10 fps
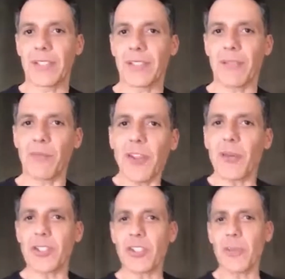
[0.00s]
And one of the
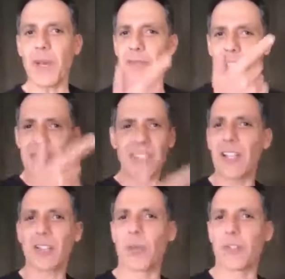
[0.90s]
questions you might, and
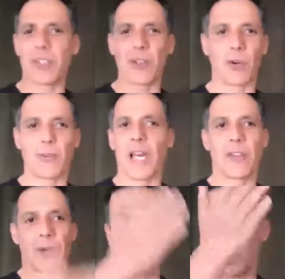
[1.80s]
Stalin wasn't alone, by
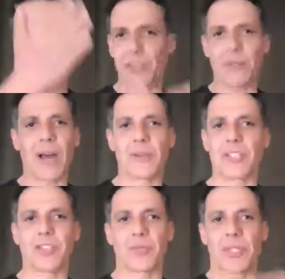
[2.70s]
the way. You can look throughout
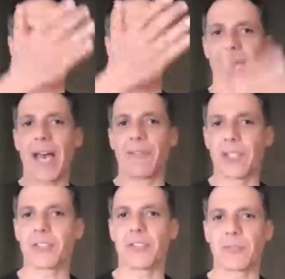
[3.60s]
history, you see
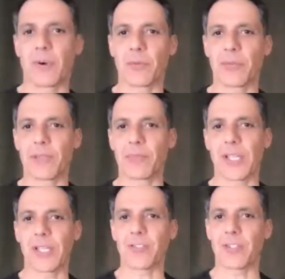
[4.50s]
evidence of photo
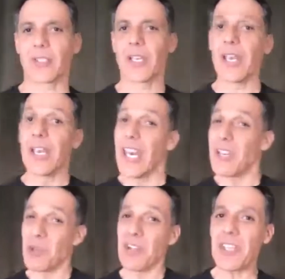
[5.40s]
manipulation.
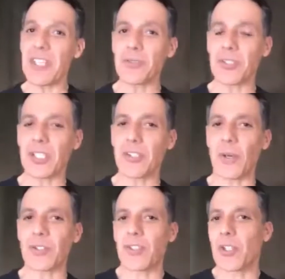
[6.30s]
And one of the interesting
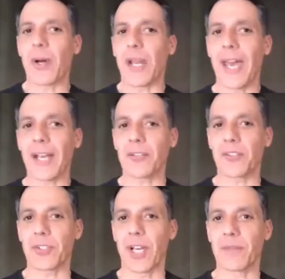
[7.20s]
questions you want to ask
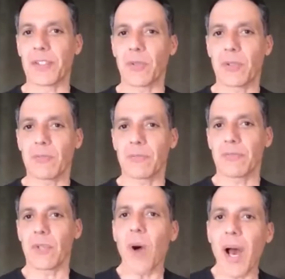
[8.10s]
yourself is, well,
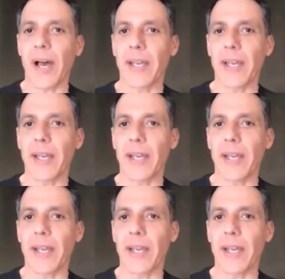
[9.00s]
why?